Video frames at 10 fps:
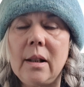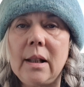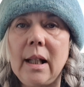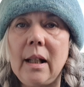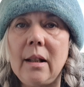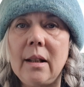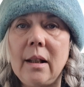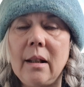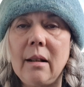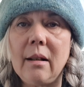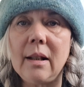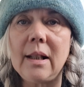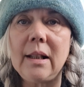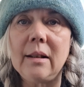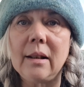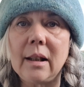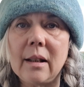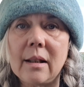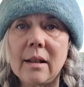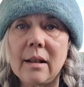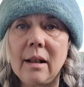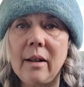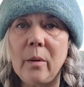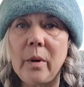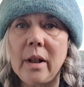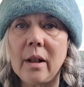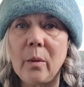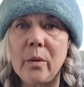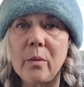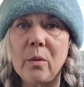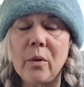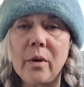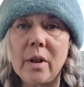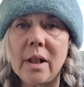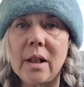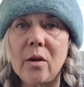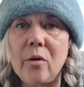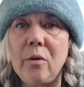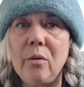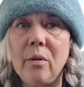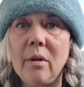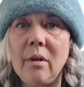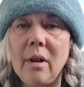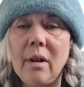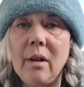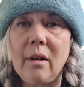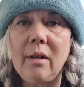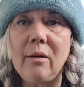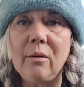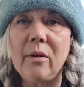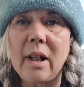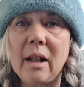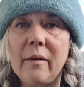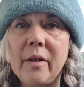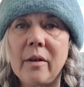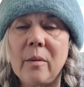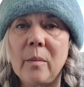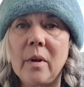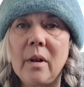tend to the seedlings in the way that I would want to, you know, look after them.